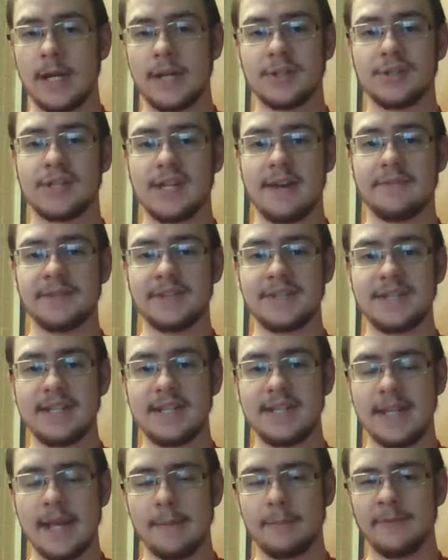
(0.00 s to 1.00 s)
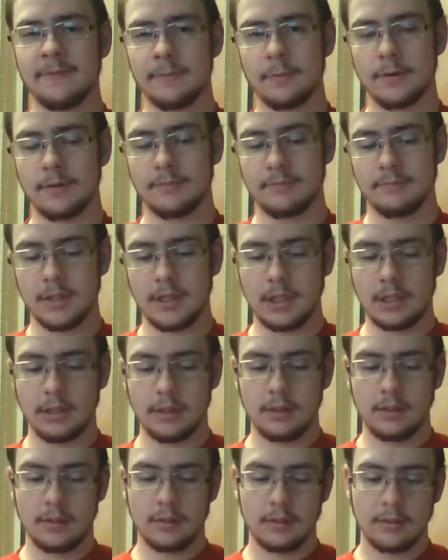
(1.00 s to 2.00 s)
just haven't seen that before.
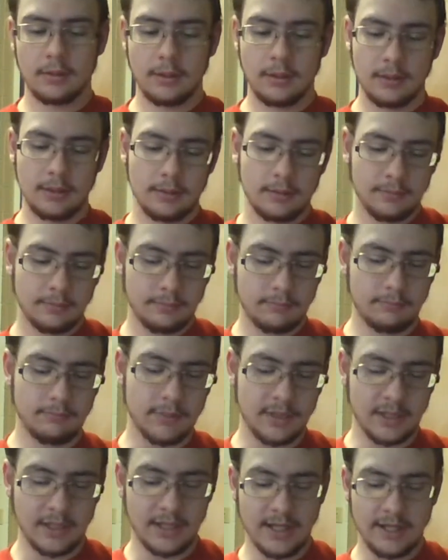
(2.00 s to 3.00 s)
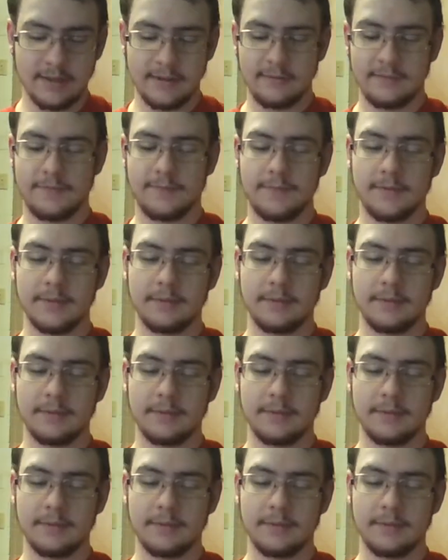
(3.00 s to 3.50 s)
But yeah, they've